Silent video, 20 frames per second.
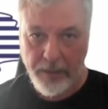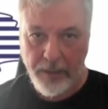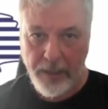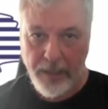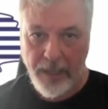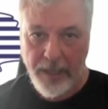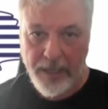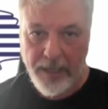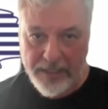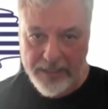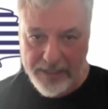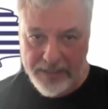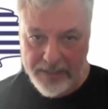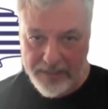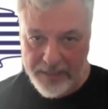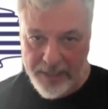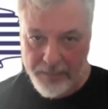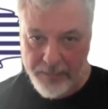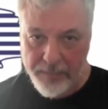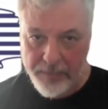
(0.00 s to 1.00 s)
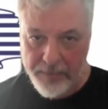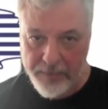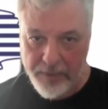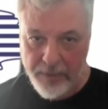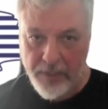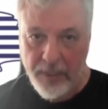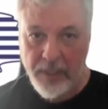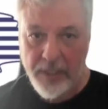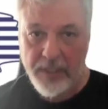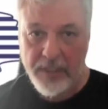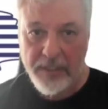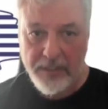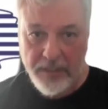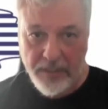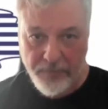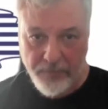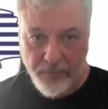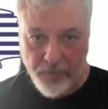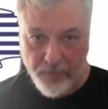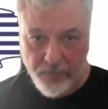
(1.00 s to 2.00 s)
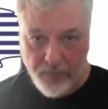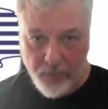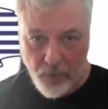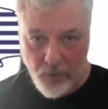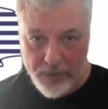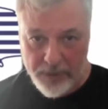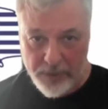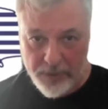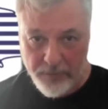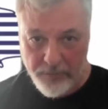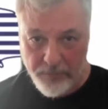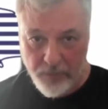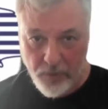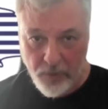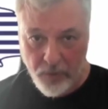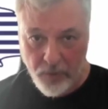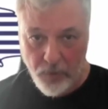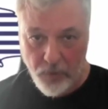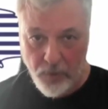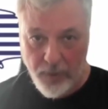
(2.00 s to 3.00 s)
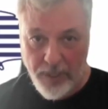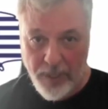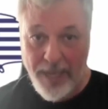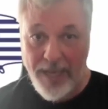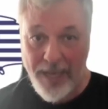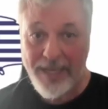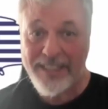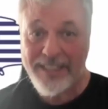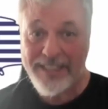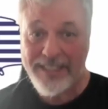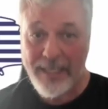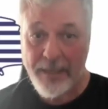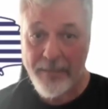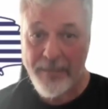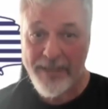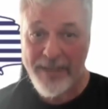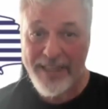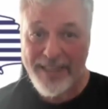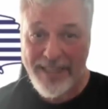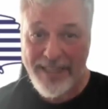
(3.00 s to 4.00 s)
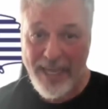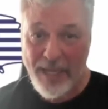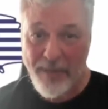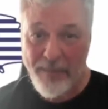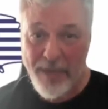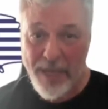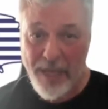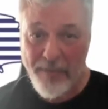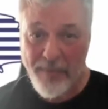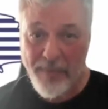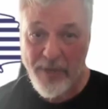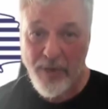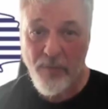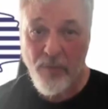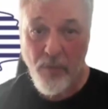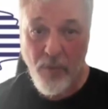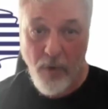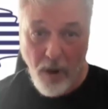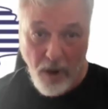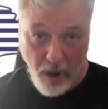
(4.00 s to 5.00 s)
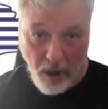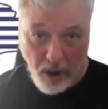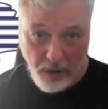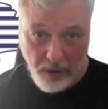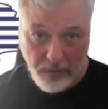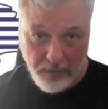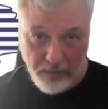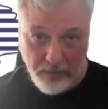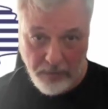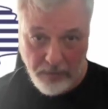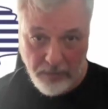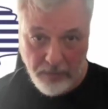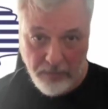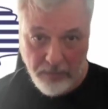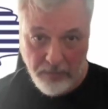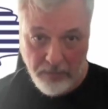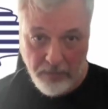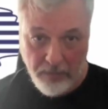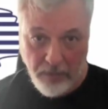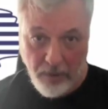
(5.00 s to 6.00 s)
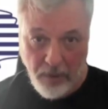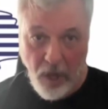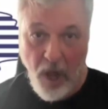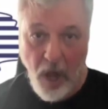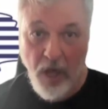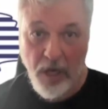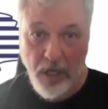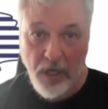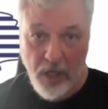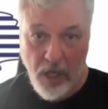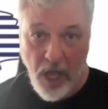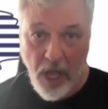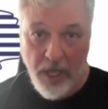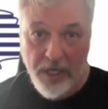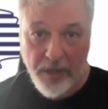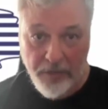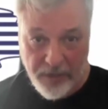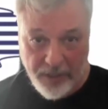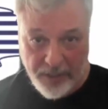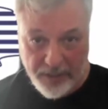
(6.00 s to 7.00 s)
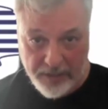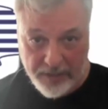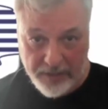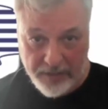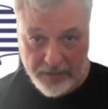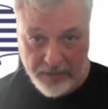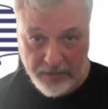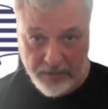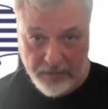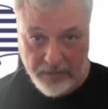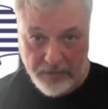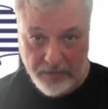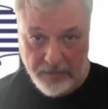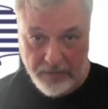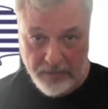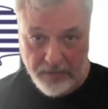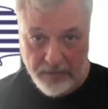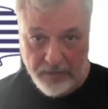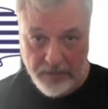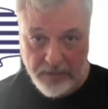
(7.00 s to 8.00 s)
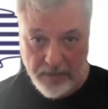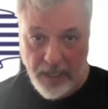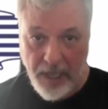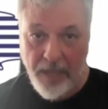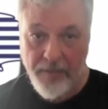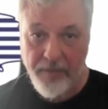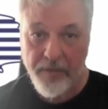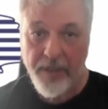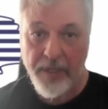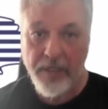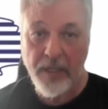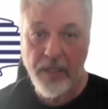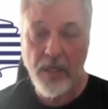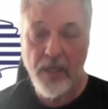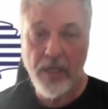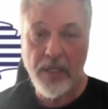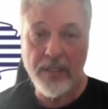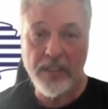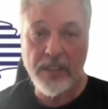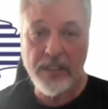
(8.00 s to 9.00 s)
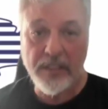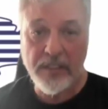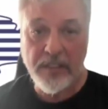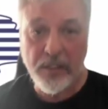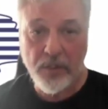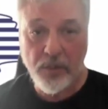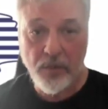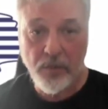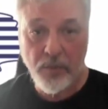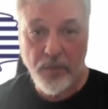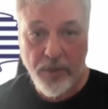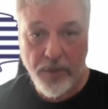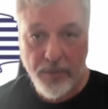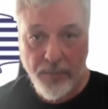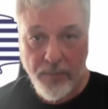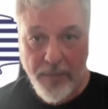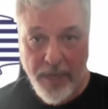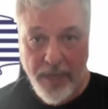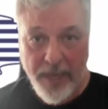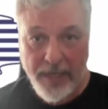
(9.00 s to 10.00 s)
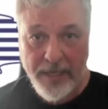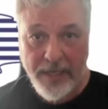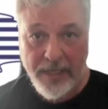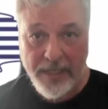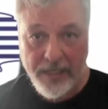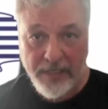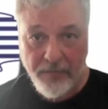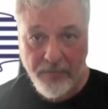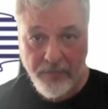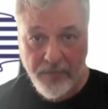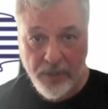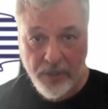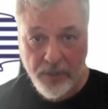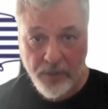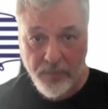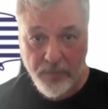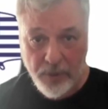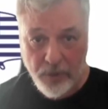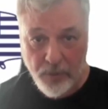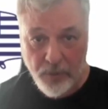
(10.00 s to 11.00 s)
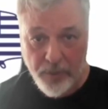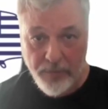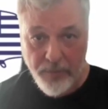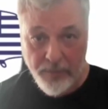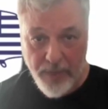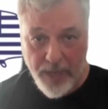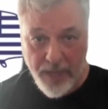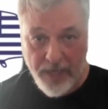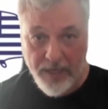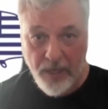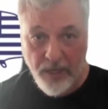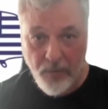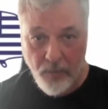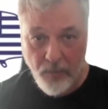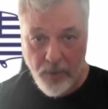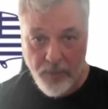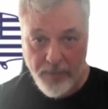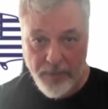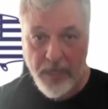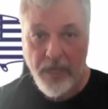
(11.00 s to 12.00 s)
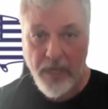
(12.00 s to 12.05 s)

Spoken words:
and accept different points of view and accept that they may be wrong on a lot of things. I think this issue with men and division between men and women,